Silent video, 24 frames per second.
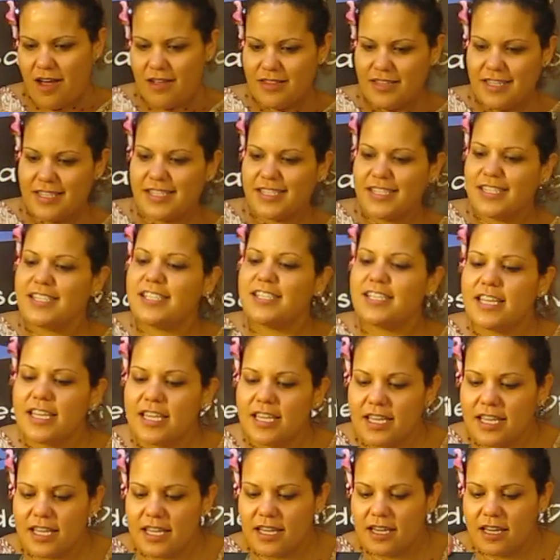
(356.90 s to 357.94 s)
Let's
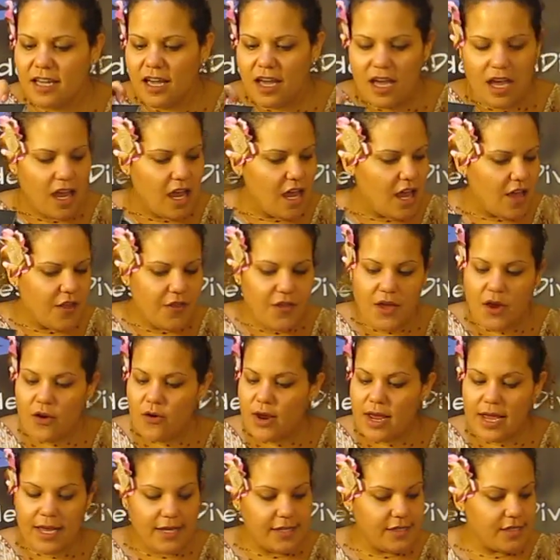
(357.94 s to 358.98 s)
see. There
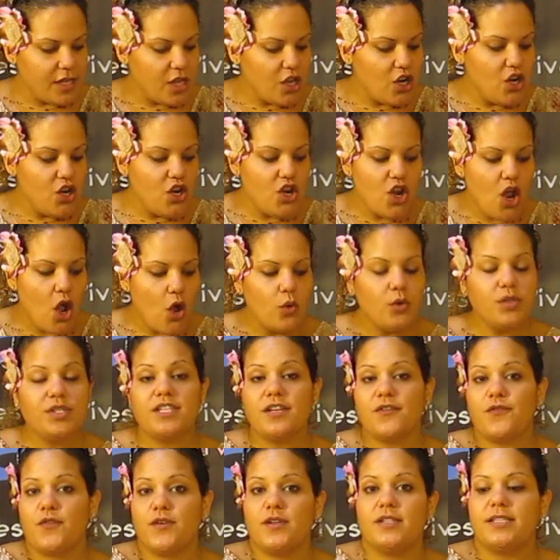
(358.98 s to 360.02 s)
is no
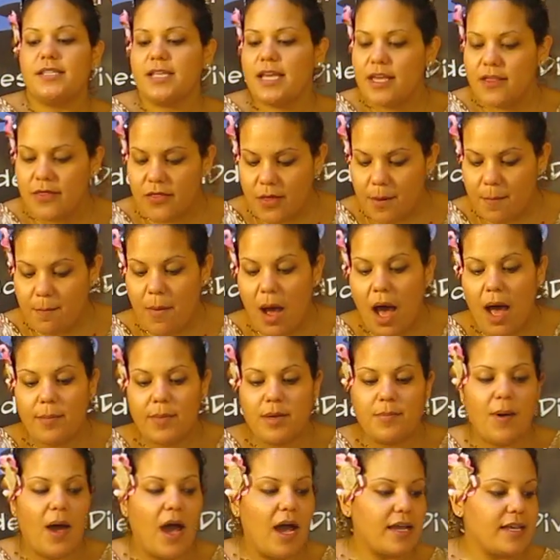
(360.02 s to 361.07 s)
difference in the mommy
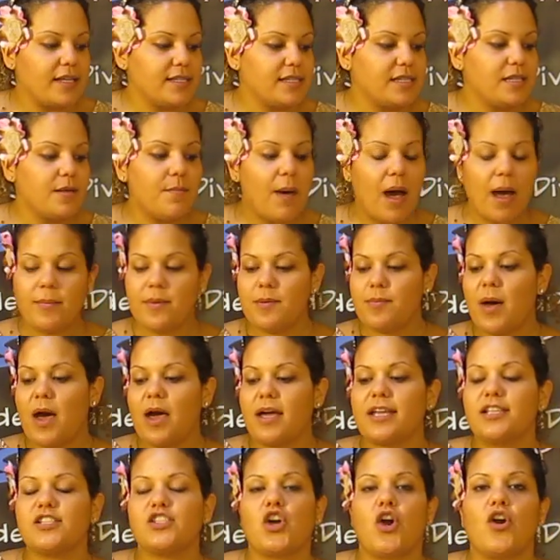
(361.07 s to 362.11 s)
pockets. The mommy
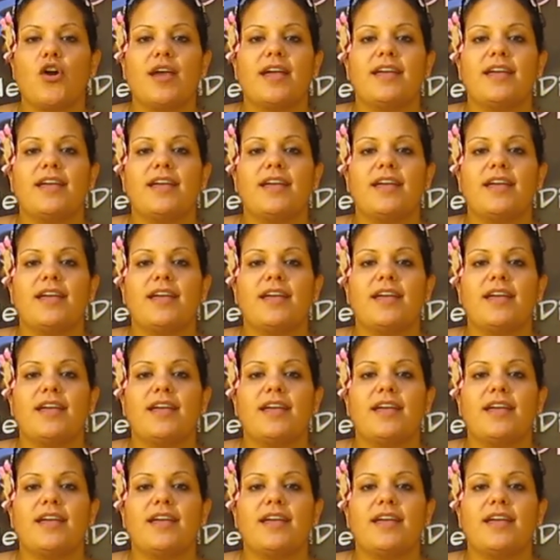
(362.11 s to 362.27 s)
pockets are